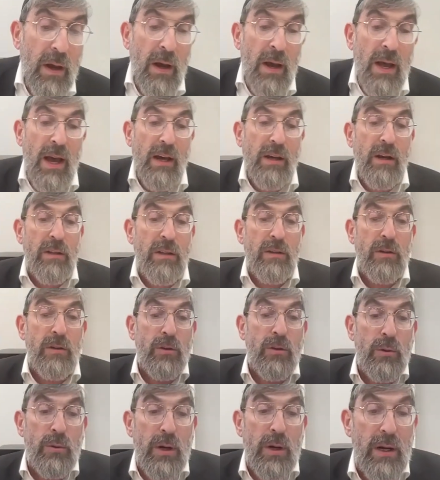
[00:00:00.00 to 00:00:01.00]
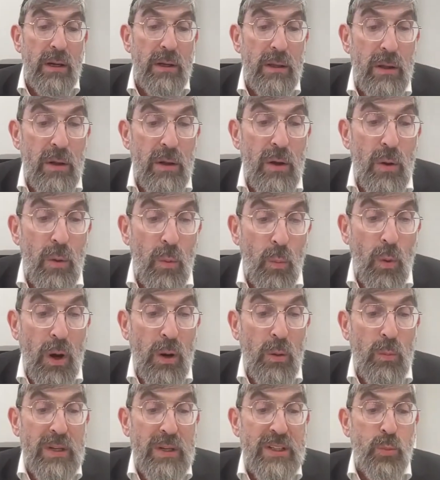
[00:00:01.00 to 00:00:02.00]
Ha'echad yidua,
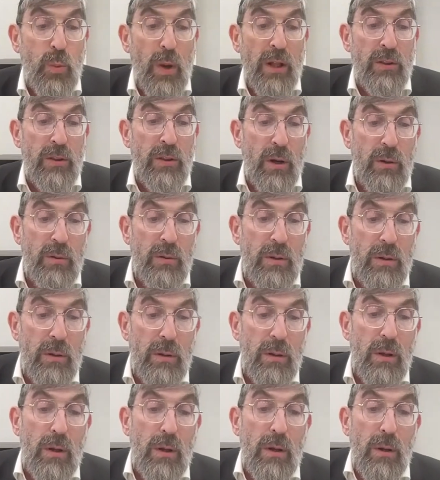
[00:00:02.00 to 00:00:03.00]
one was well known.